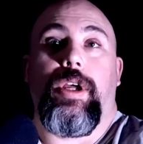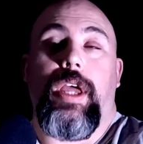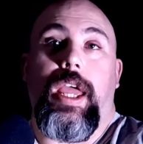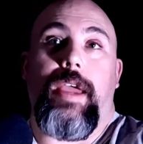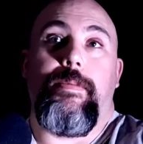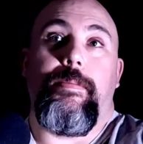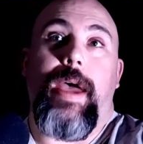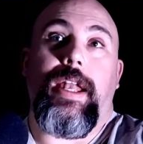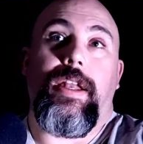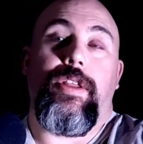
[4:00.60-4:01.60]
it
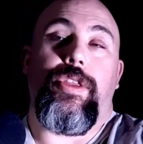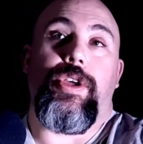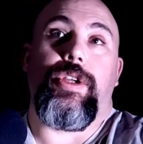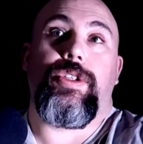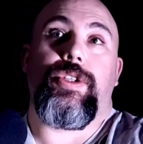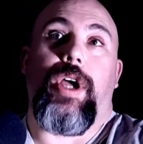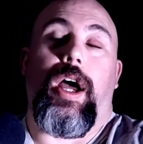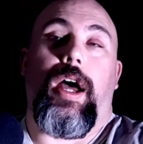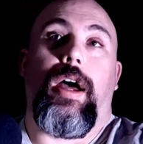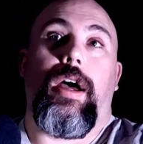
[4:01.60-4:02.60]
meant that
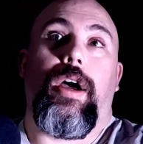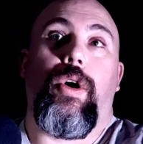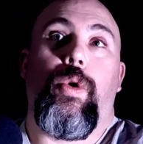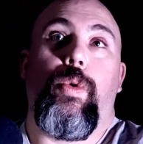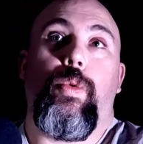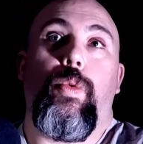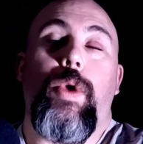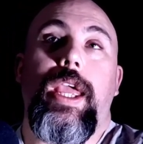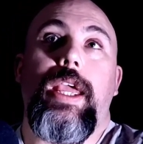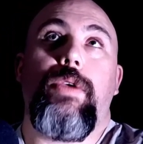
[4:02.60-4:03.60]

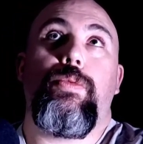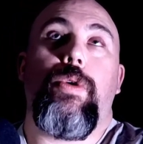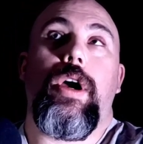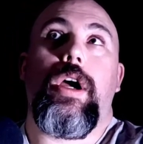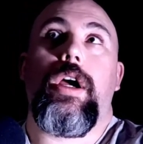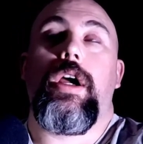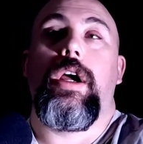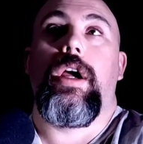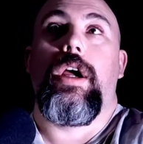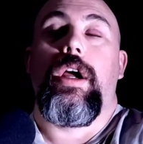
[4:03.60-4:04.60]
we were,
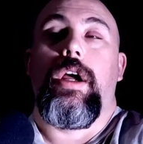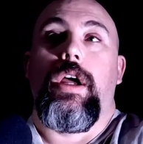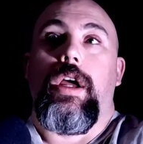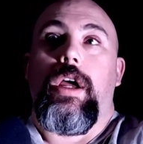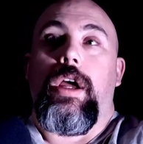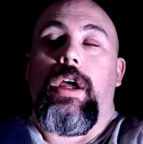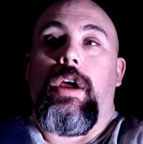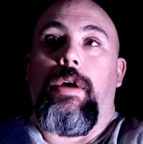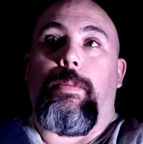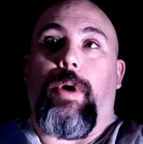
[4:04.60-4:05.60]

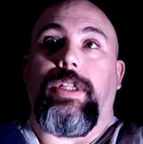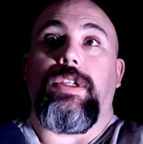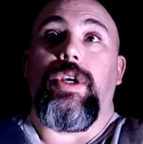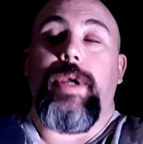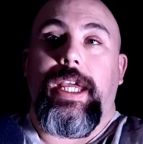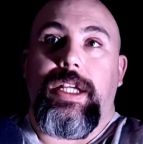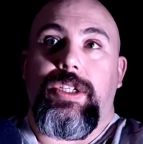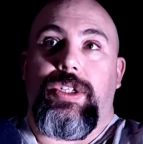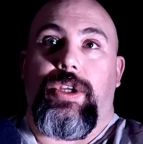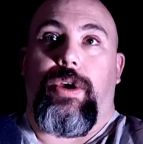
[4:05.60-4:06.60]
by doing
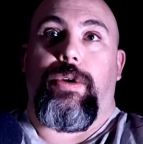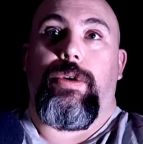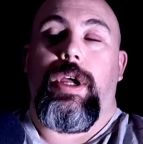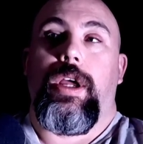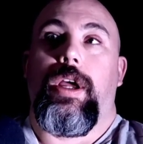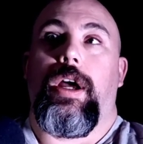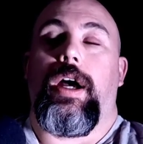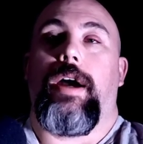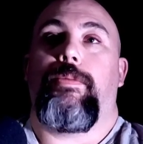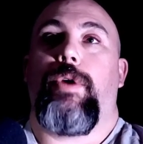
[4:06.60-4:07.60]
so,
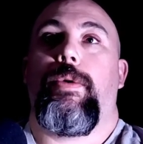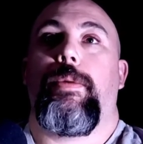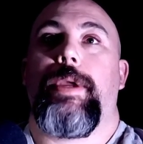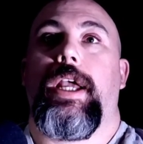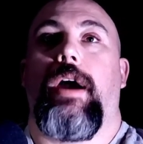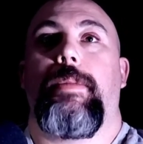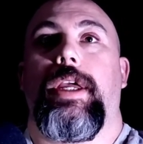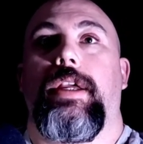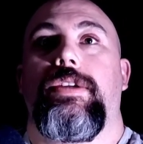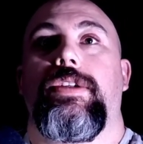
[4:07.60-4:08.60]
we were
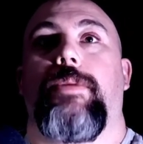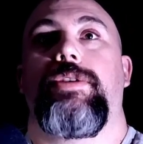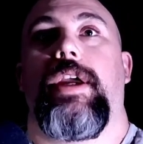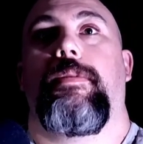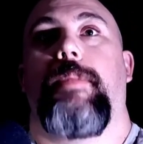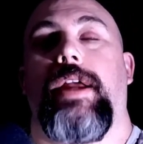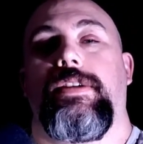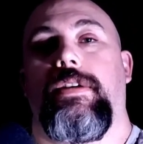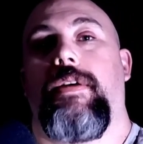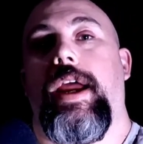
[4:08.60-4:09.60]
becoming subject
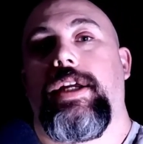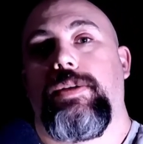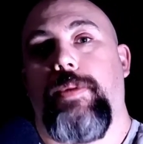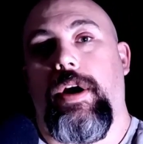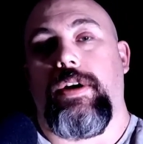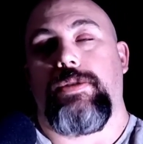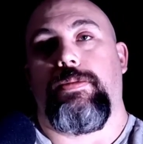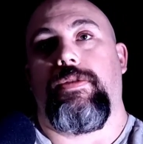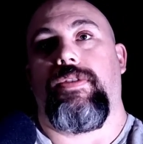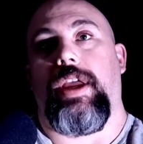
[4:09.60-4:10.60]
matter experts
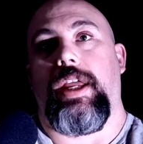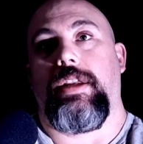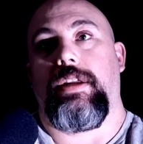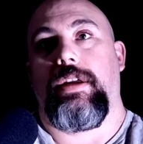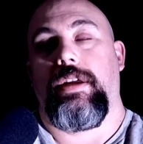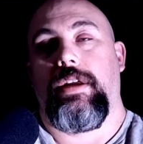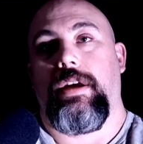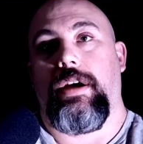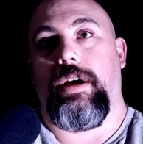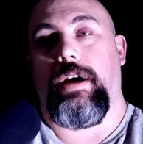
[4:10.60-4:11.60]
within
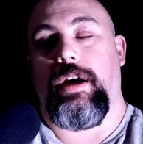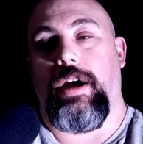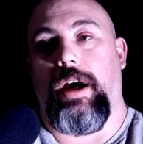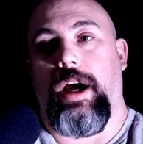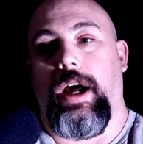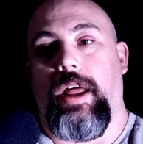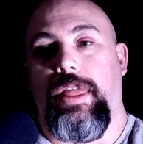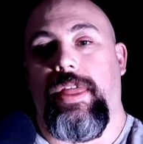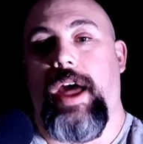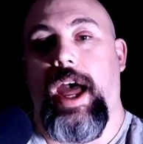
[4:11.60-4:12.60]

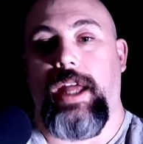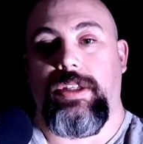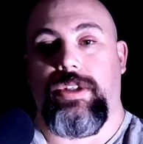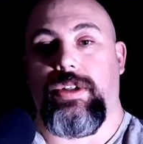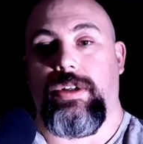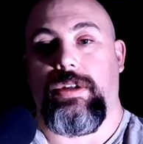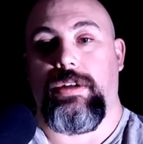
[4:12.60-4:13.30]
that